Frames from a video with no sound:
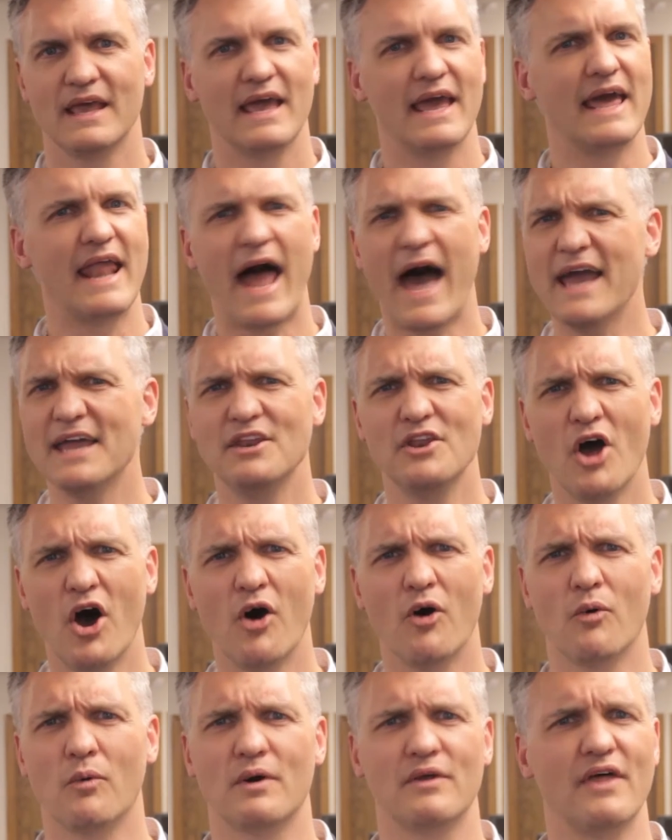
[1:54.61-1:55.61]
And I
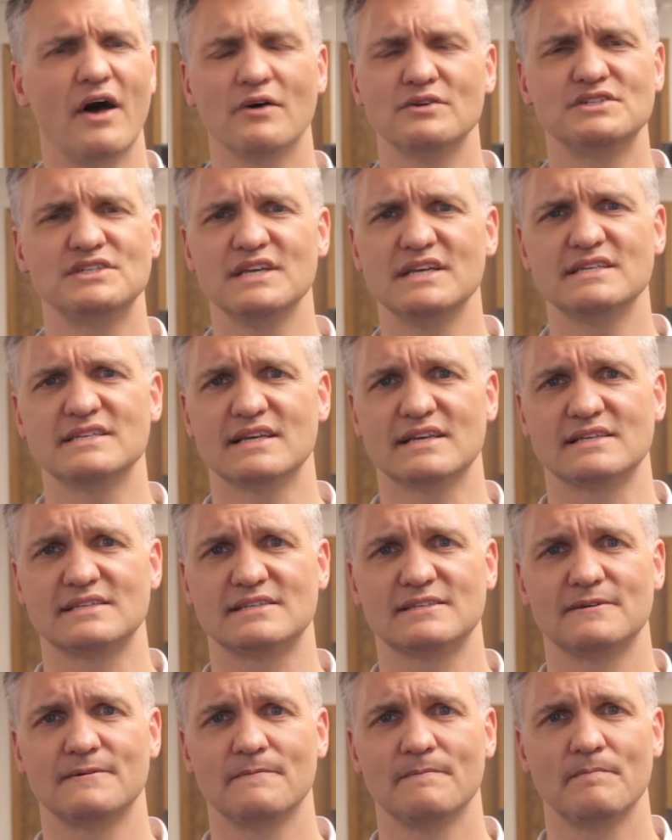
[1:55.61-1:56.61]
know without
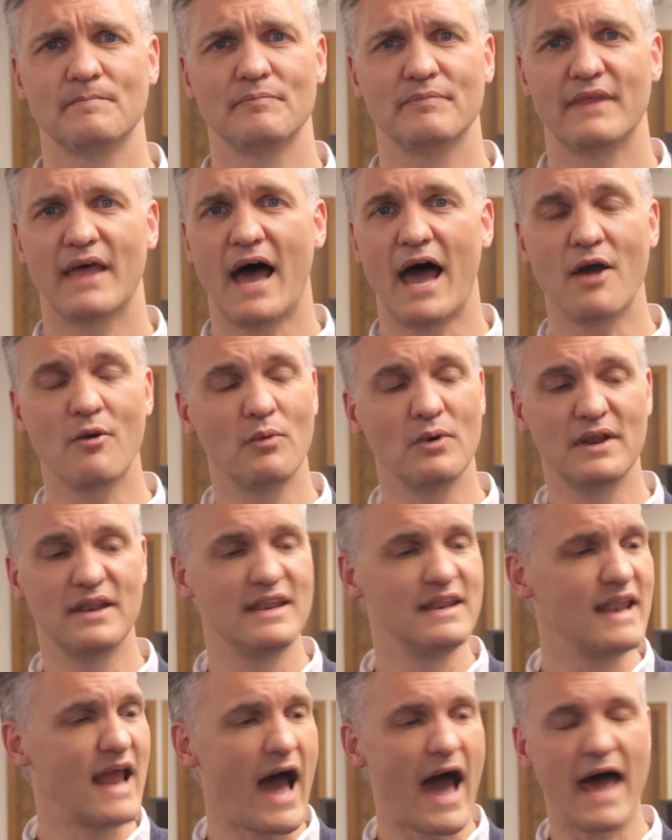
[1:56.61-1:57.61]
Jesus, I
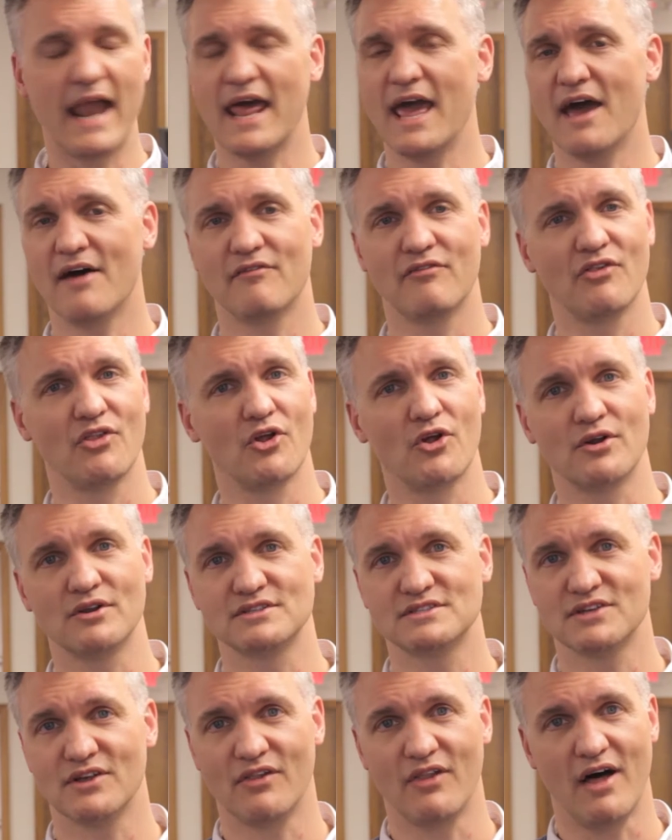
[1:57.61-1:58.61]
would not have
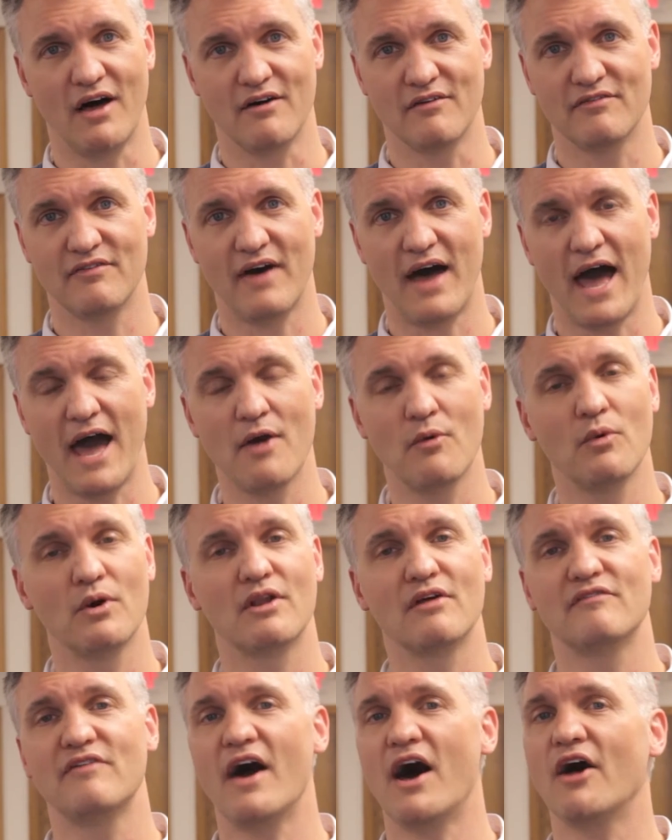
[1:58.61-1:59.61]
learned to love. I
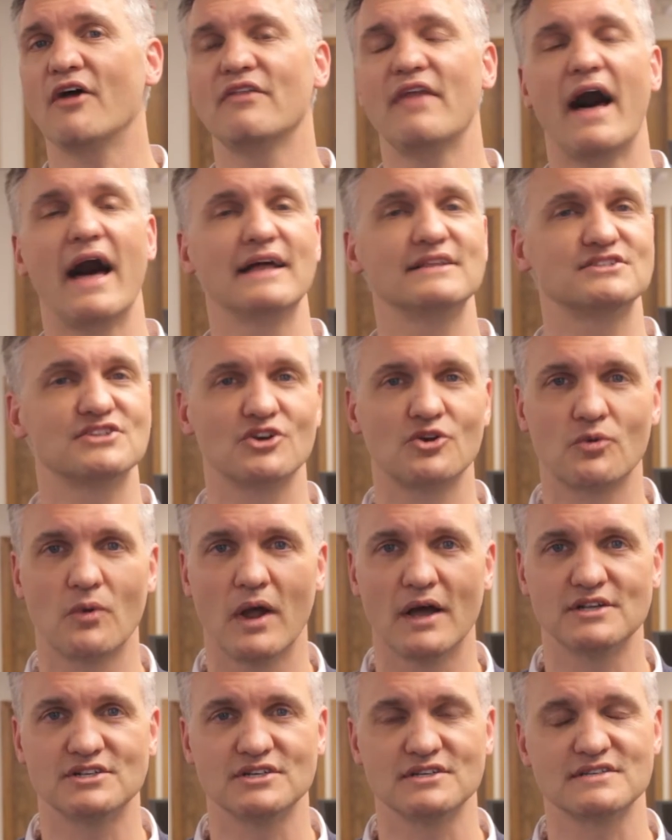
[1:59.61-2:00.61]
would have held on to
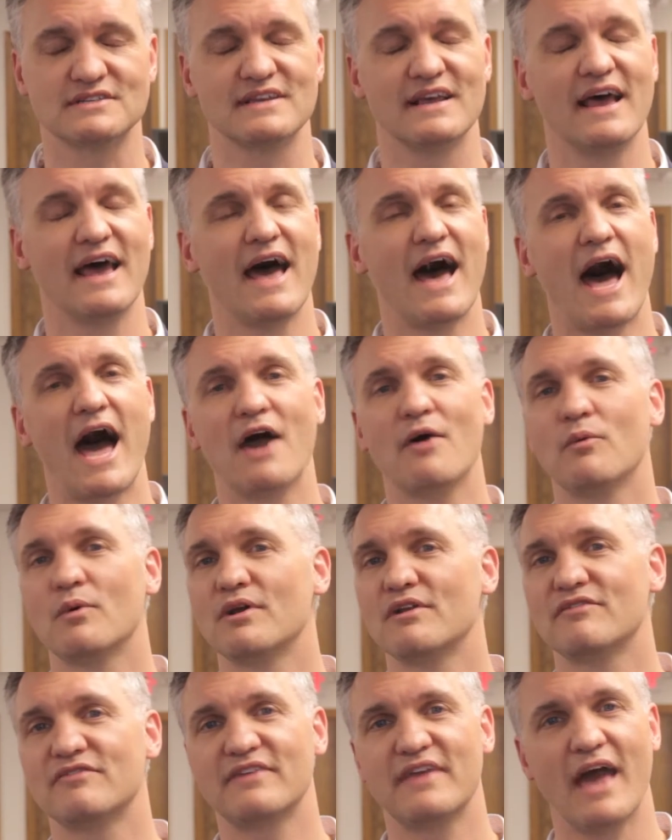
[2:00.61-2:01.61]
grudges. I
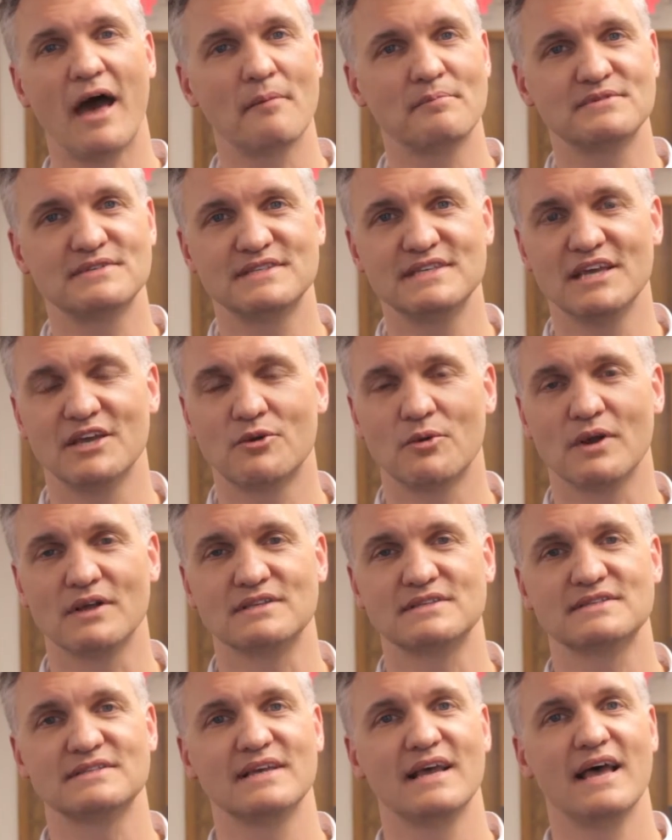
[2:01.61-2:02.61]
would have kept
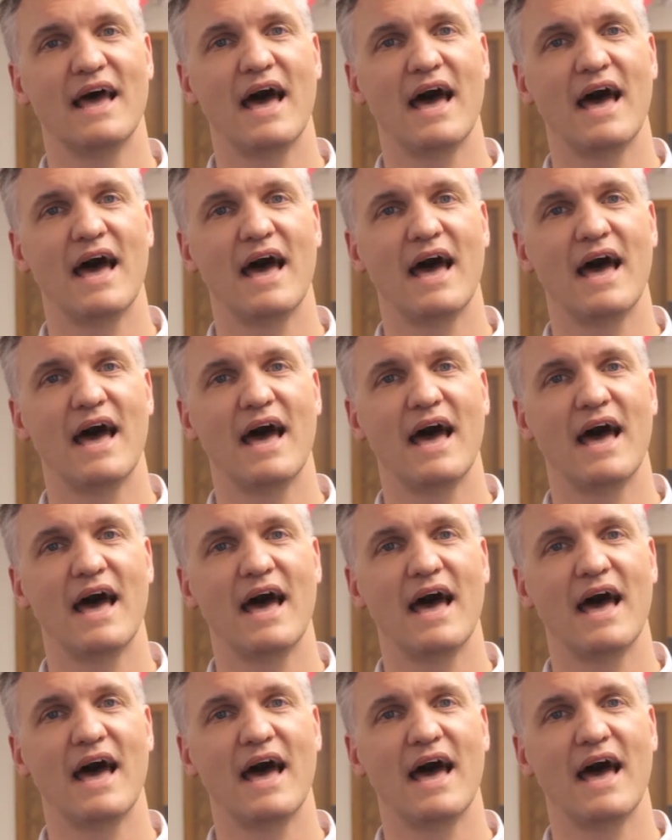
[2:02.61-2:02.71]
secrets.